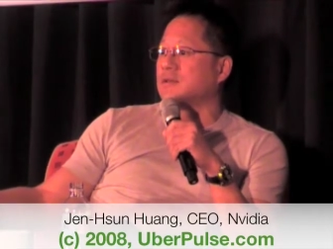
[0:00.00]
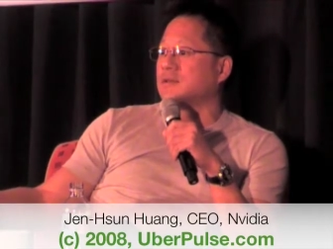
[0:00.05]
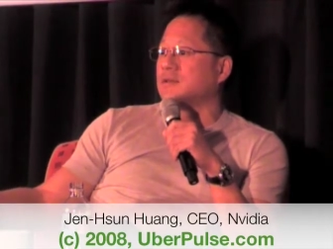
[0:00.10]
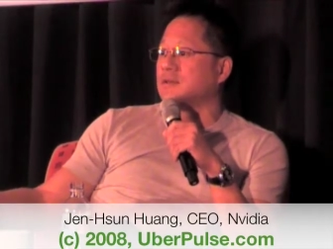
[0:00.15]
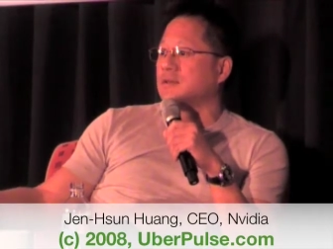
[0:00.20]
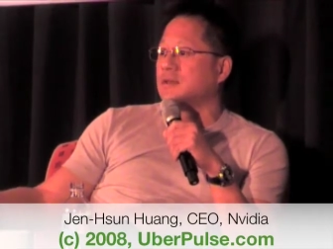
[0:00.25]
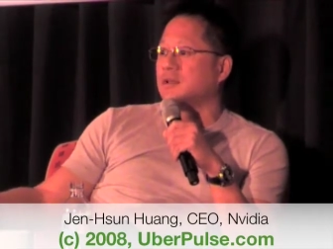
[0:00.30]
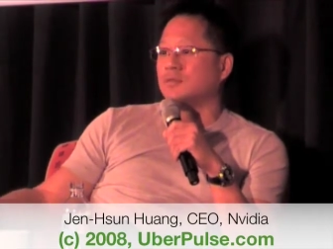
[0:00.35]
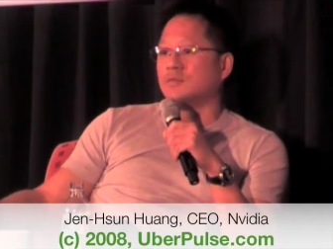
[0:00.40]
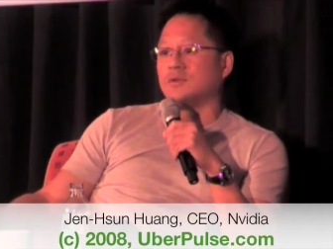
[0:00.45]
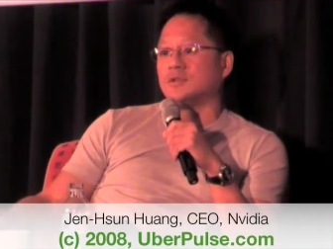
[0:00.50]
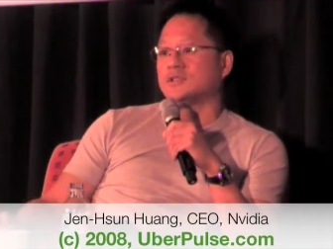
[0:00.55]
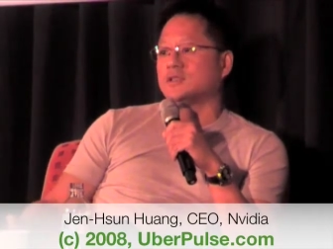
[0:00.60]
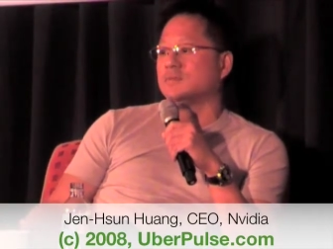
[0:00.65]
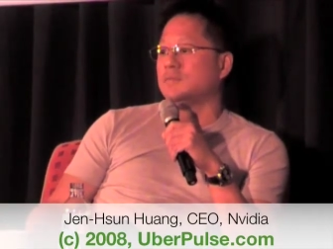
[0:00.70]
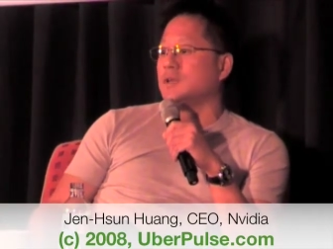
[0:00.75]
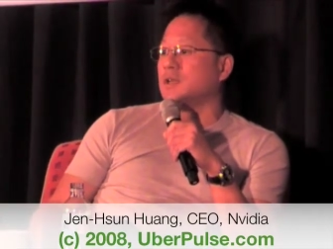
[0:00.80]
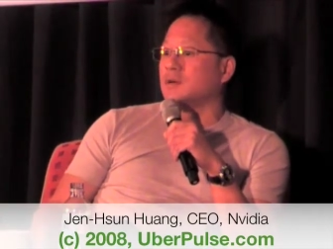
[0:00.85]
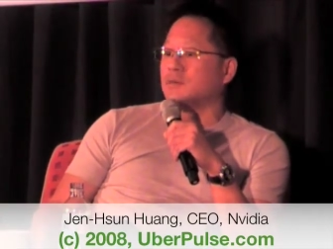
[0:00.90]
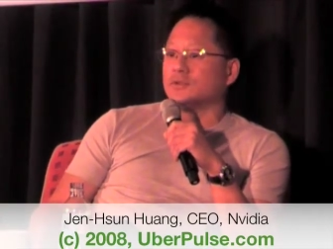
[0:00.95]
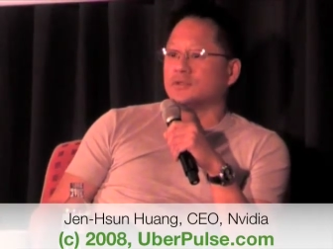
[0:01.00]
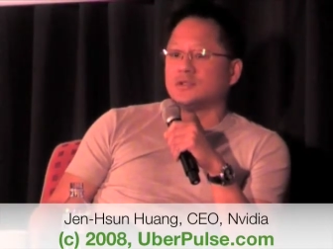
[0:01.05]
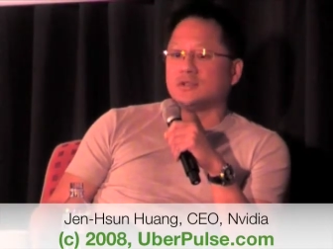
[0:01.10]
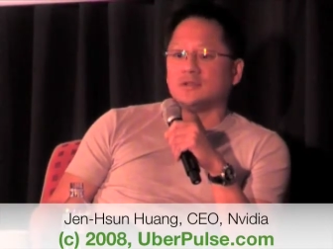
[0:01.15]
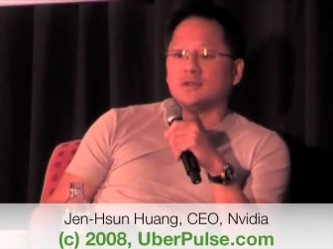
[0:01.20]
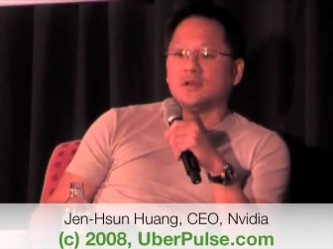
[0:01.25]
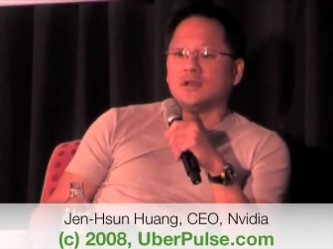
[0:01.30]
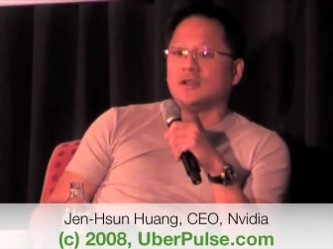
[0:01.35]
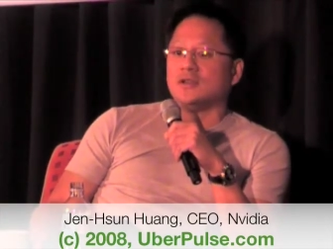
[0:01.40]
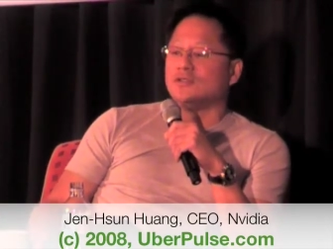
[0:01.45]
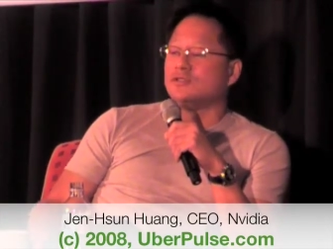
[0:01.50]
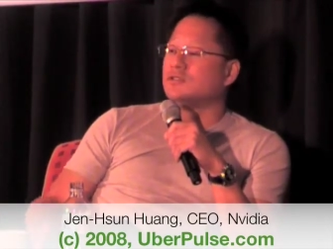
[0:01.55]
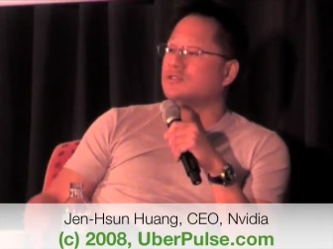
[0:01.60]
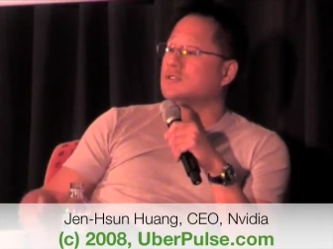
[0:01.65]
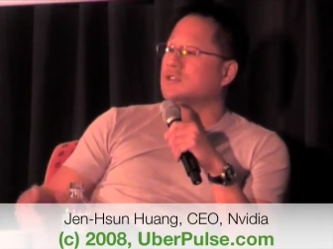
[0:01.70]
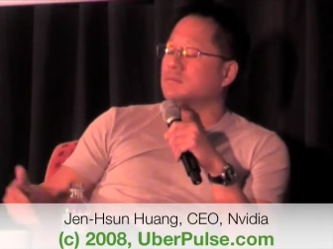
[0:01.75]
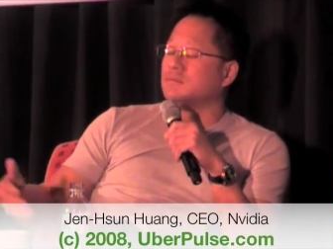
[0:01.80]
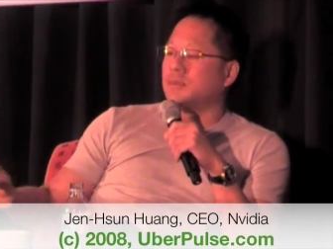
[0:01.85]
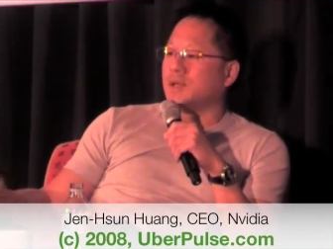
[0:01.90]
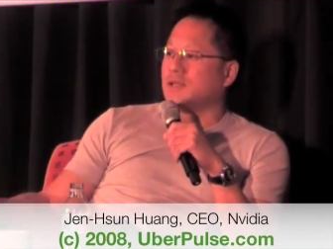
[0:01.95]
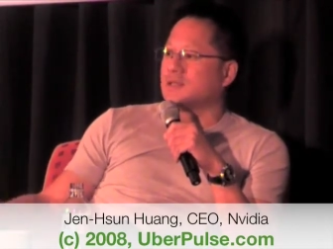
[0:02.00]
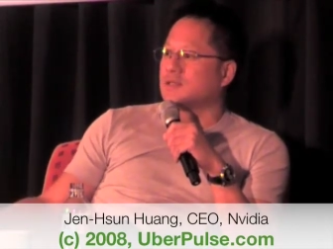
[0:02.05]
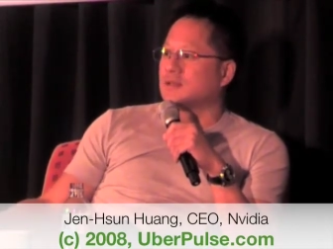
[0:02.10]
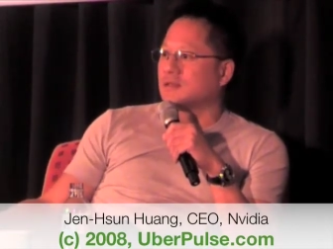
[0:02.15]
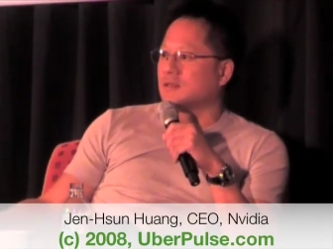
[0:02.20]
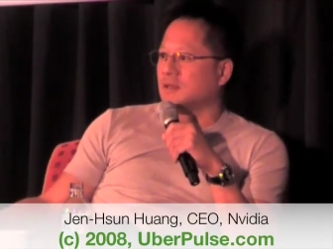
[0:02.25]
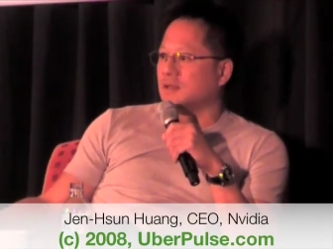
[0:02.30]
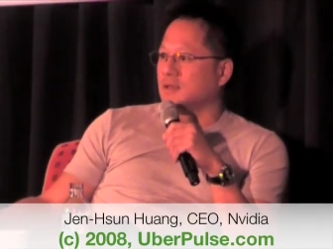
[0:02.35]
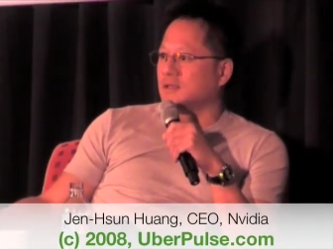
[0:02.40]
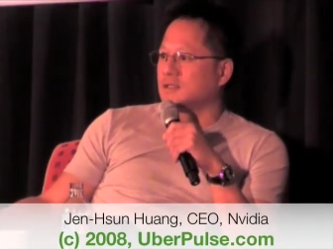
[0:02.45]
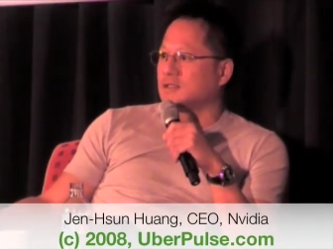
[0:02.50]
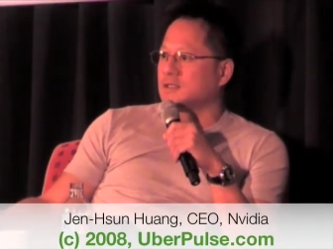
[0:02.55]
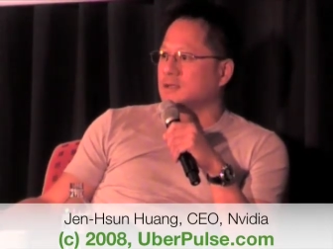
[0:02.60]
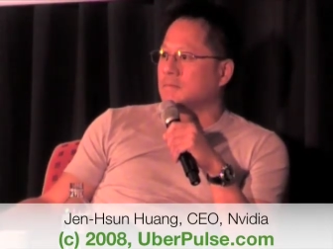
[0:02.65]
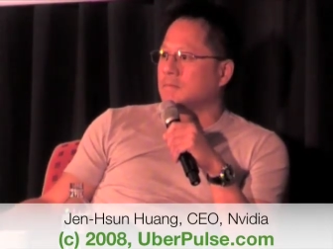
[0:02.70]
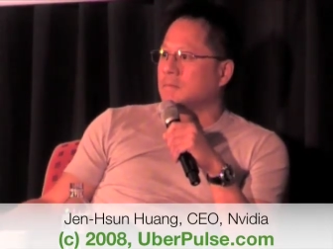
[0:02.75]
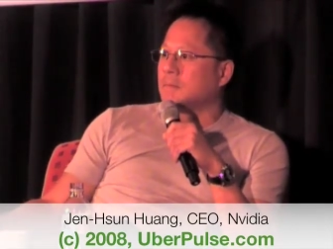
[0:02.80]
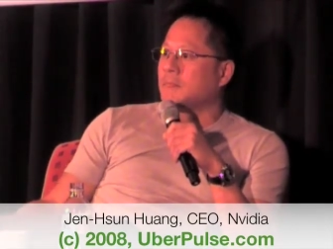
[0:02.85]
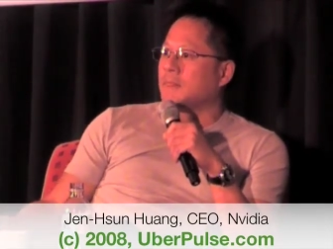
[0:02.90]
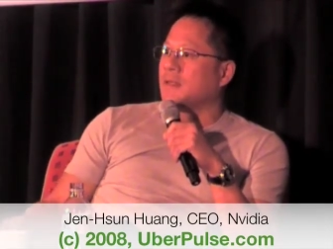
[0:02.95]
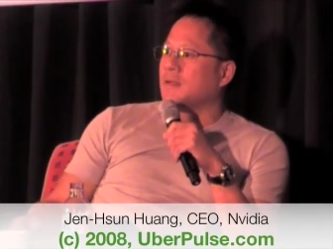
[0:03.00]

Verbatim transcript: It wants to be able to do some basic things.